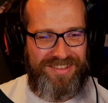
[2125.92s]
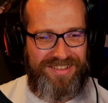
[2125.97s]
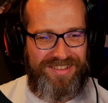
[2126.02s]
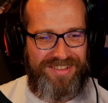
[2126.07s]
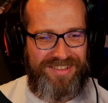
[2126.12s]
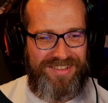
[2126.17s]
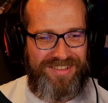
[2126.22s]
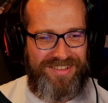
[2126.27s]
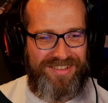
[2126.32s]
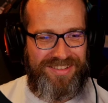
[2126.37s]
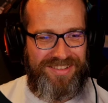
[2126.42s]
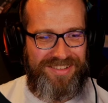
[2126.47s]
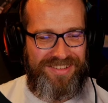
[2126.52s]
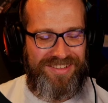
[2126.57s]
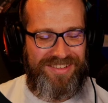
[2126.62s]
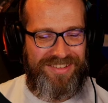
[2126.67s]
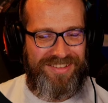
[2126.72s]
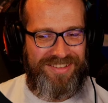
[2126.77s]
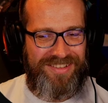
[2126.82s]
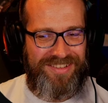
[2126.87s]

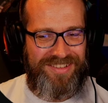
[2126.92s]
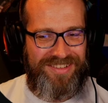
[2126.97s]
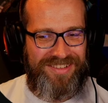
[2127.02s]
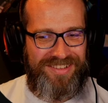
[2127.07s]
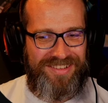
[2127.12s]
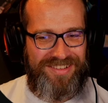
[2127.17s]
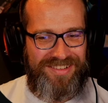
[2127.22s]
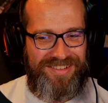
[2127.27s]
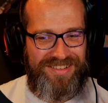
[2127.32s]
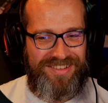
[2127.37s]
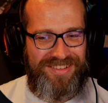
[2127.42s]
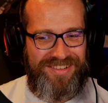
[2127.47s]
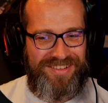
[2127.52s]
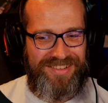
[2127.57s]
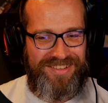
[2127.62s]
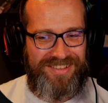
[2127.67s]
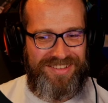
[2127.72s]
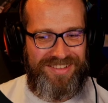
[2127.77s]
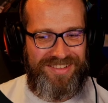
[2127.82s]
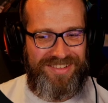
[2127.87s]

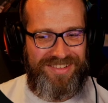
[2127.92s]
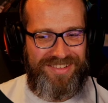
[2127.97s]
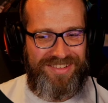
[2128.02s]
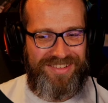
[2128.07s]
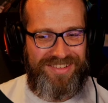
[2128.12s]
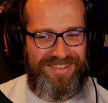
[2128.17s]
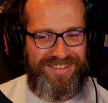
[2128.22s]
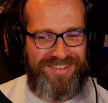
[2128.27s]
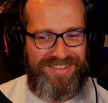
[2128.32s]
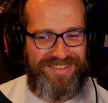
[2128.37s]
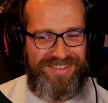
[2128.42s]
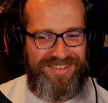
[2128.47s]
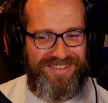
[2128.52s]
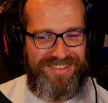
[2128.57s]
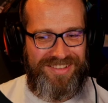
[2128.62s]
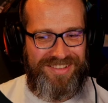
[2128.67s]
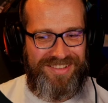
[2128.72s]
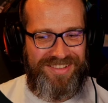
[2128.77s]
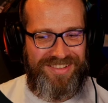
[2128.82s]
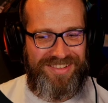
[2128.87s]

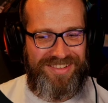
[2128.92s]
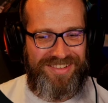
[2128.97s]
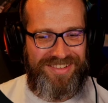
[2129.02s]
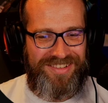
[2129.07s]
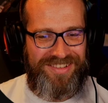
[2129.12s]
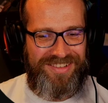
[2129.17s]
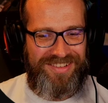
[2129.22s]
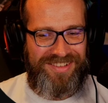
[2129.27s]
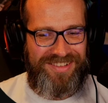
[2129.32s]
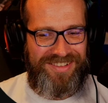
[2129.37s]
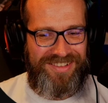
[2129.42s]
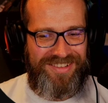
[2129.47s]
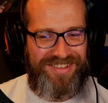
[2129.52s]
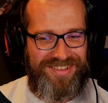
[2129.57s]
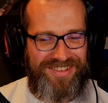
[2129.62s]
(not speaking)